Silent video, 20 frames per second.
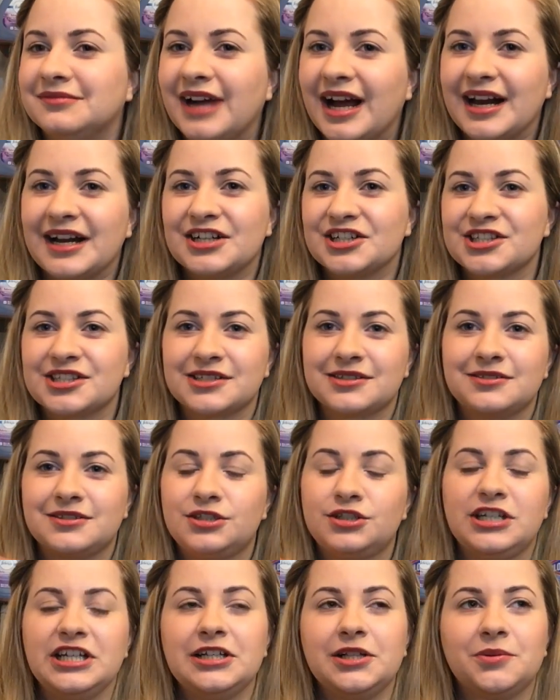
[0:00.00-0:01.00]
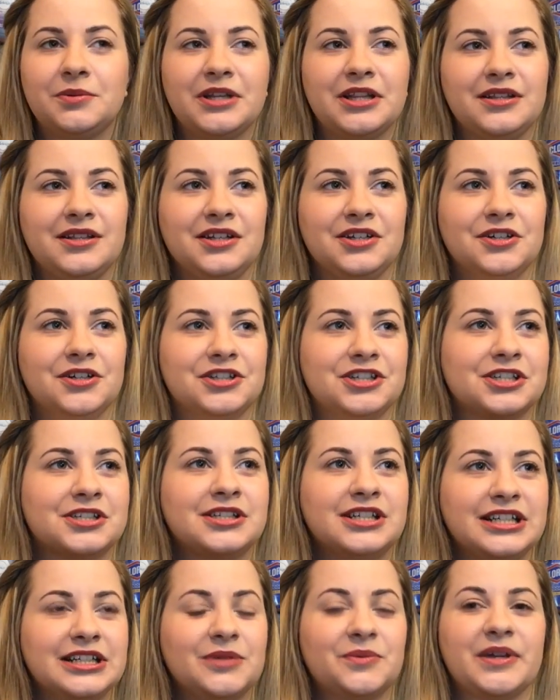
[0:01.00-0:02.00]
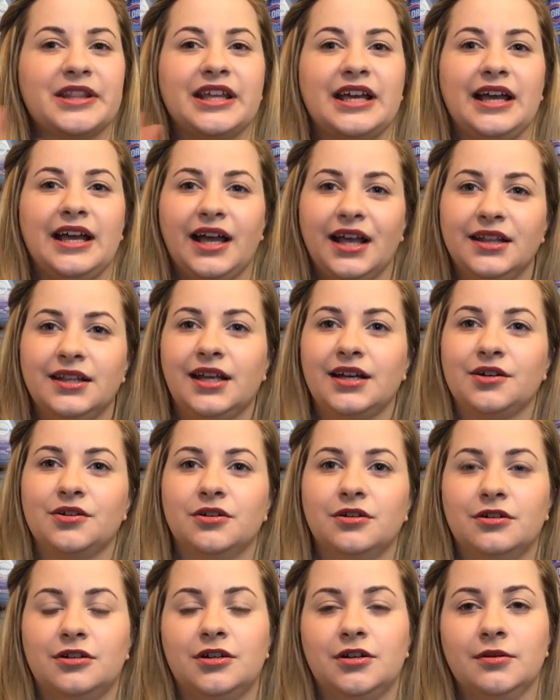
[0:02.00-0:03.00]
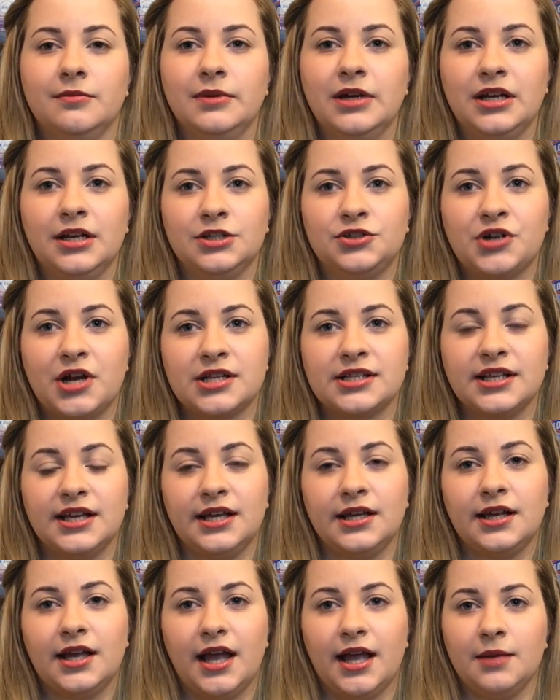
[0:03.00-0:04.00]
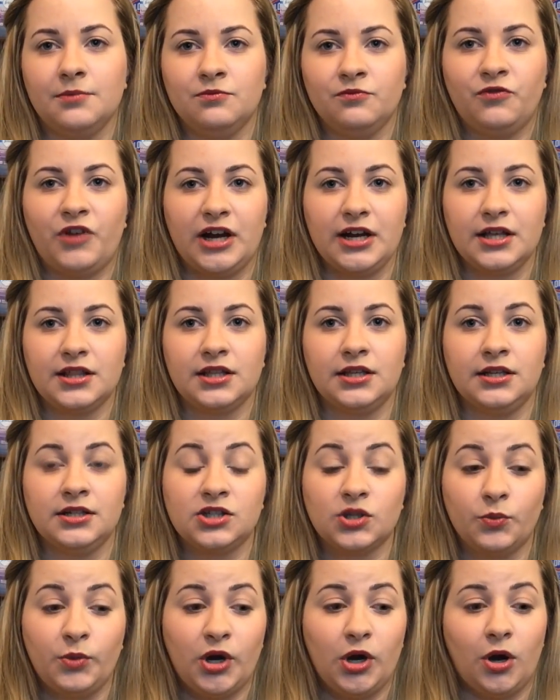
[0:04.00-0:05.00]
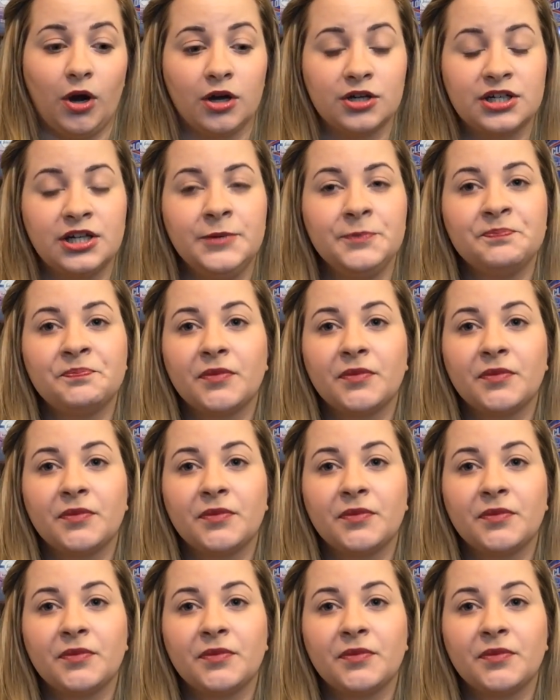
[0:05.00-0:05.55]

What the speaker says: I just deal with it and then go home and address it via the support.